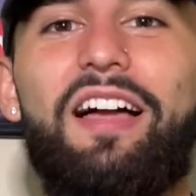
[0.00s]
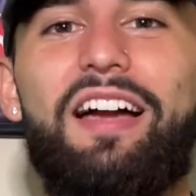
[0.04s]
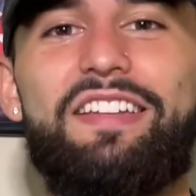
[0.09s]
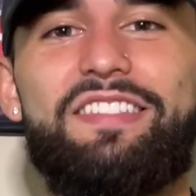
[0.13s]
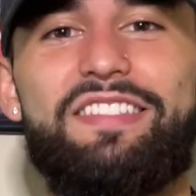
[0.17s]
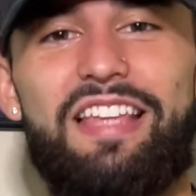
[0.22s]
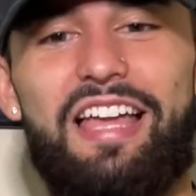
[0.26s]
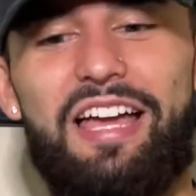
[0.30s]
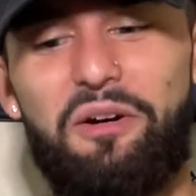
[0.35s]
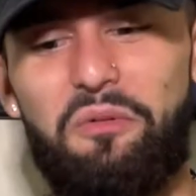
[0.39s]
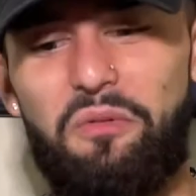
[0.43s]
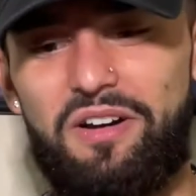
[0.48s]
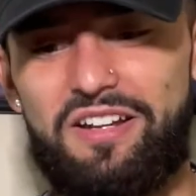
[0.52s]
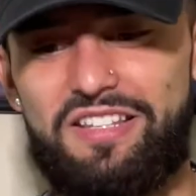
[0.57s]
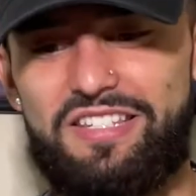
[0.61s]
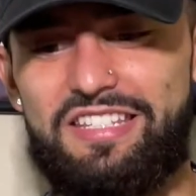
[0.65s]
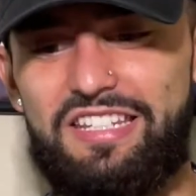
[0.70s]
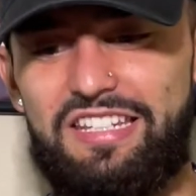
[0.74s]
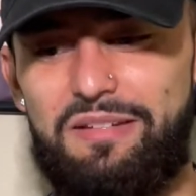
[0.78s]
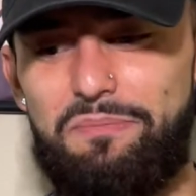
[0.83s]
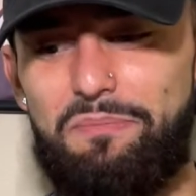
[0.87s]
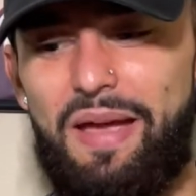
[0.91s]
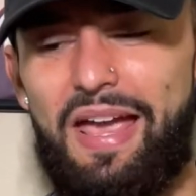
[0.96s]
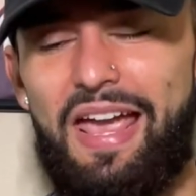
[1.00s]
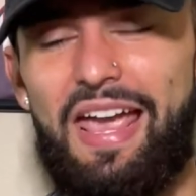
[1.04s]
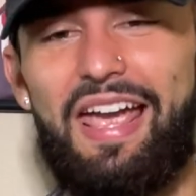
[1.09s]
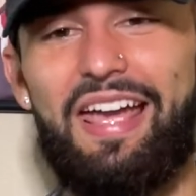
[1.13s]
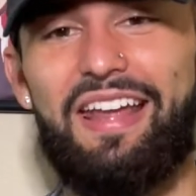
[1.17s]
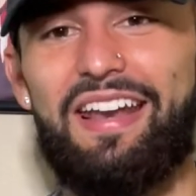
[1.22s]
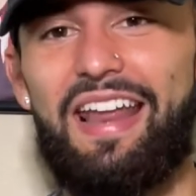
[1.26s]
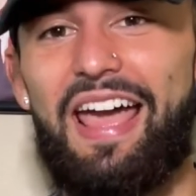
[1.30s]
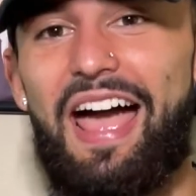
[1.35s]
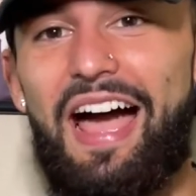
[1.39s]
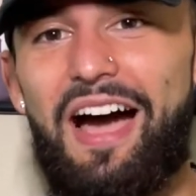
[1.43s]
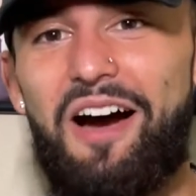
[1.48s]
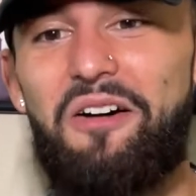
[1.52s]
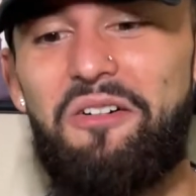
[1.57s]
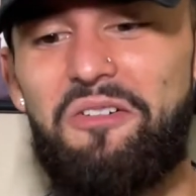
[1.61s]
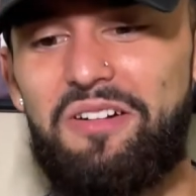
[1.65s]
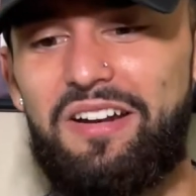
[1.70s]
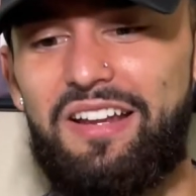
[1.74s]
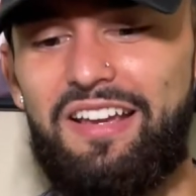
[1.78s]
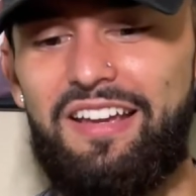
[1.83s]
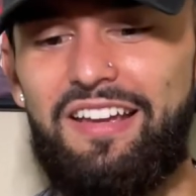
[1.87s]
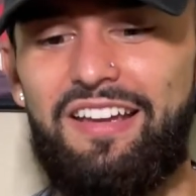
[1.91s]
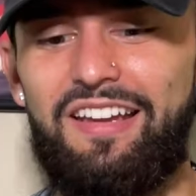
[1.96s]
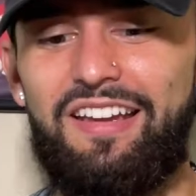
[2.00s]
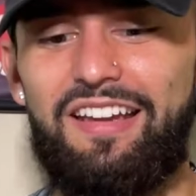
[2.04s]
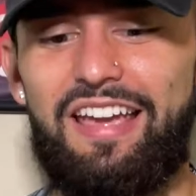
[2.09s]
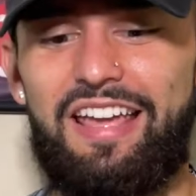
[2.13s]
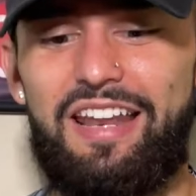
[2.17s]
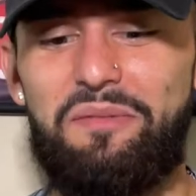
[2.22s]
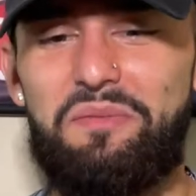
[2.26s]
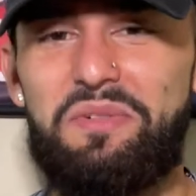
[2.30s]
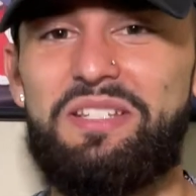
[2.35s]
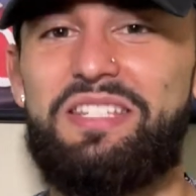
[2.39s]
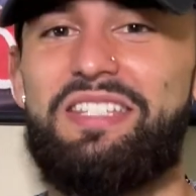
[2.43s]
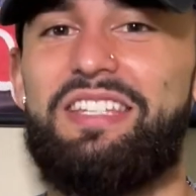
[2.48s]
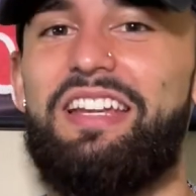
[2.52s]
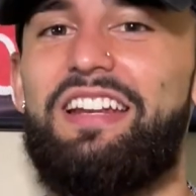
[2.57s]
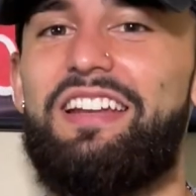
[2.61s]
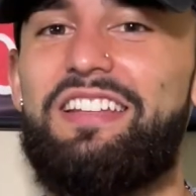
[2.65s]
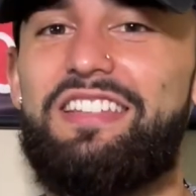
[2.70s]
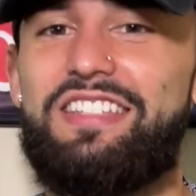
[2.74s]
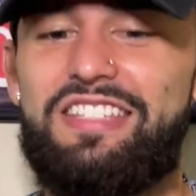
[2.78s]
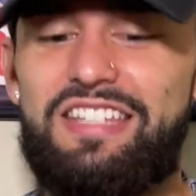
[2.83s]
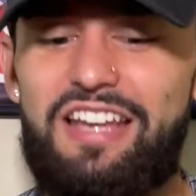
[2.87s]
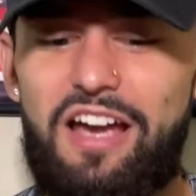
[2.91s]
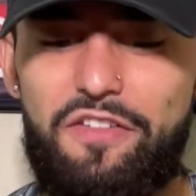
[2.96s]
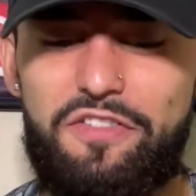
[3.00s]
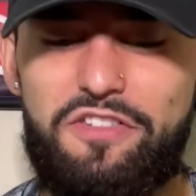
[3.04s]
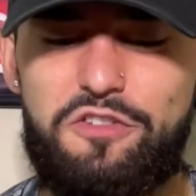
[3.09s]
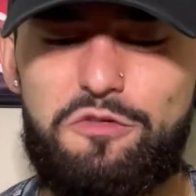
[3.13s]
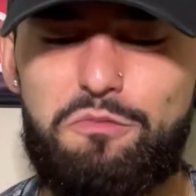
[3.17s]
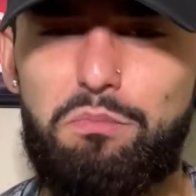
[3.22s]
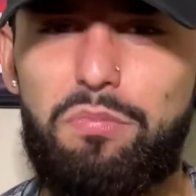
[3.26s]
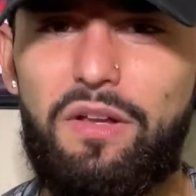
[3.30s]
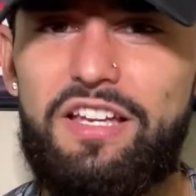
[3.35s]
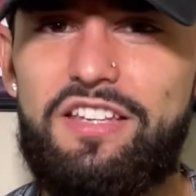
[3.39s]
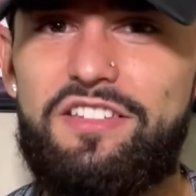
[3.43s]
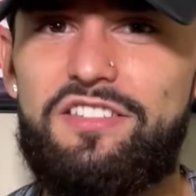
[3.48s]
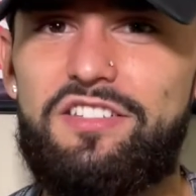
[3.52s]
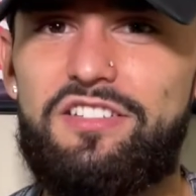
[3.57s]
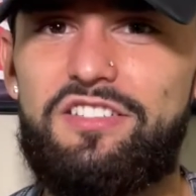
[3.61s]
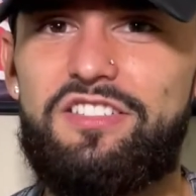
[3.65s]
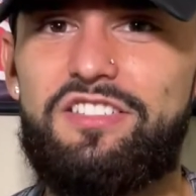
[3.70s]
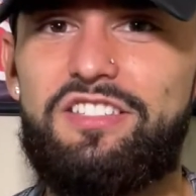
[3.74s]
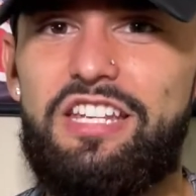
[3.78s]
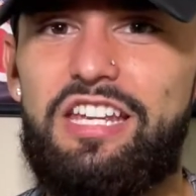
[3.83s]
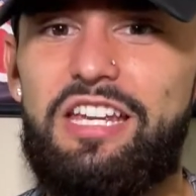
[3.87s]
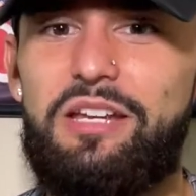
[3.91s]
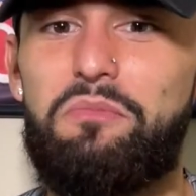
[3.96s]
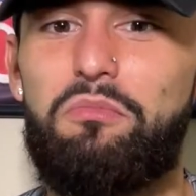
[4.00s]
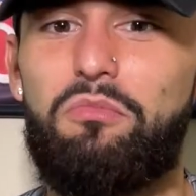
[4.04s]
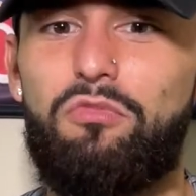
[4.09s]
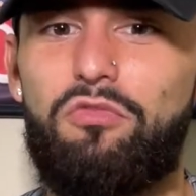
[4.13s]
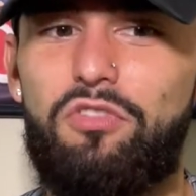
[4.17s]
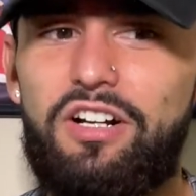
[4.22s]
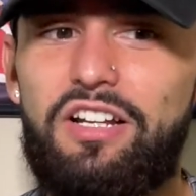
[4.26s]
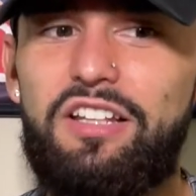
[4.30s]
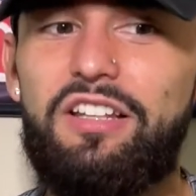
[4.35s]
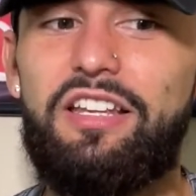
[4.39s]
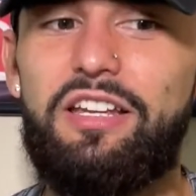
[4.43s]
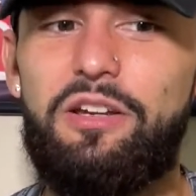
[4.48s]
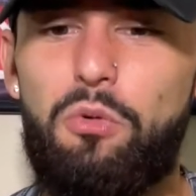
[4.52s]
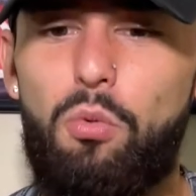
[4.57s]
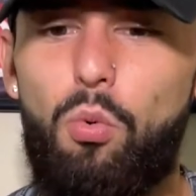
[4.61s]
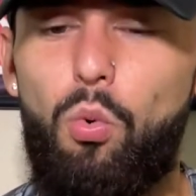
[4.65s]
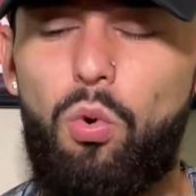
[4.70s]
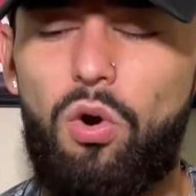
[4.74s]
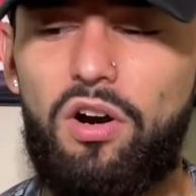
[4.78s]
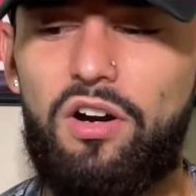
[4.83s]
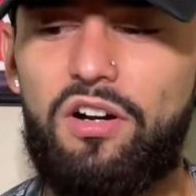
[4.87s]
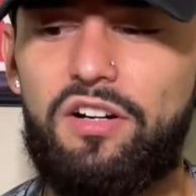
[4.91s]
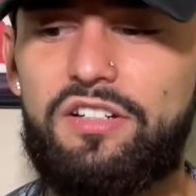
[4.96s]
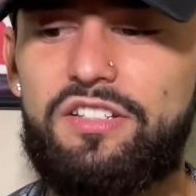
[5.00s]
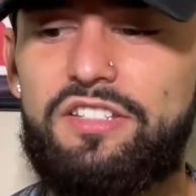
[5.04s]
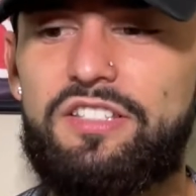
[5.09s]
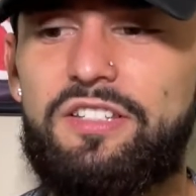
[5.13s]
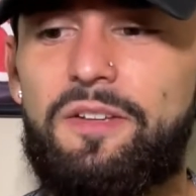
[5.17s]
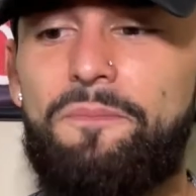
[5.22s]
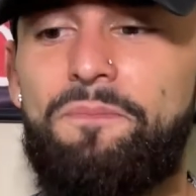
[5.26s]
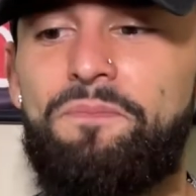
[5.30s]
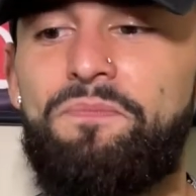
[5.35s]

that I want to see pan out, and I'm excited to see how this Blazers team really works.